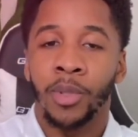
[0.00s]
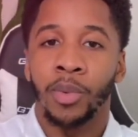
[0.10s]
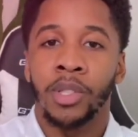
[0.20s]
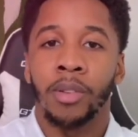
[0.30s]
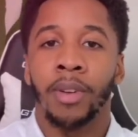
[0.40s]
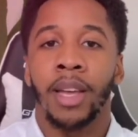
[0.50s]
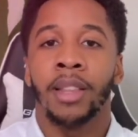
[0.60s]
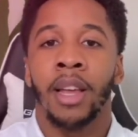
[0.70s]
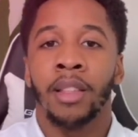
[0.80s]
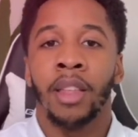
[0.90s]
was the fact
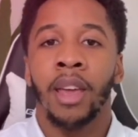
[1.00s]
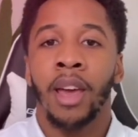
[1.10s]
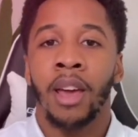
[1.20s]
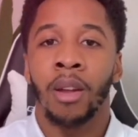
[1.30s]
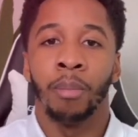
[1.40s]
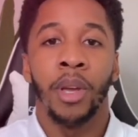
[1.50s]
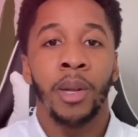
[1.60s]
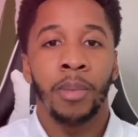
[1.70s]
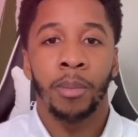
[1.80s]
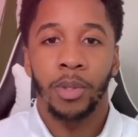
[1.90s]
that they had a
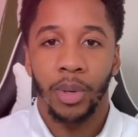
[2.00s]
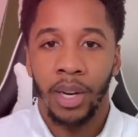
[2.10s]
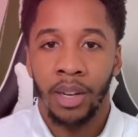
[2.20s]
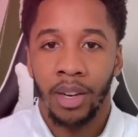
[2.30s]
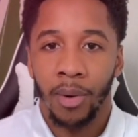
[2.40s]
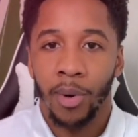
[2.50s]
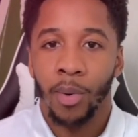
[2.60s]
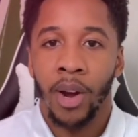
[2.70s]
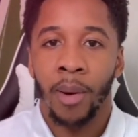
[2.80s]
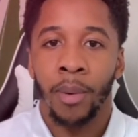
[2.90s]
minimum trading day
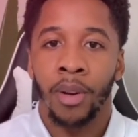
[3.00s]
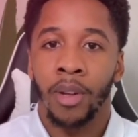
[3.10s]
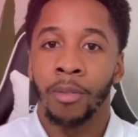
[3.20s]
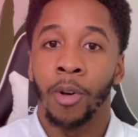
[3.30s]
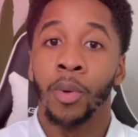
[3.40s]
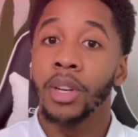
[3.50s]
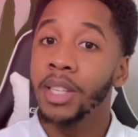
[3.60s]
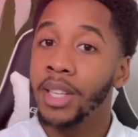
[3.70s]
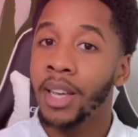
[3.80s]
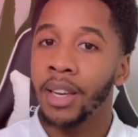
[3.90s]
requirement of only
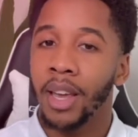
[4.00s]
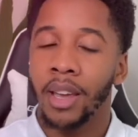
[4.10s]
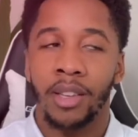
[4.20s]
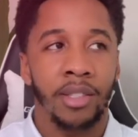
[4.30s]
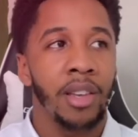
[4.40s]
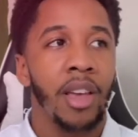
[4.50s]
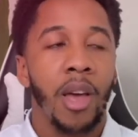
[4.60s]
10 days.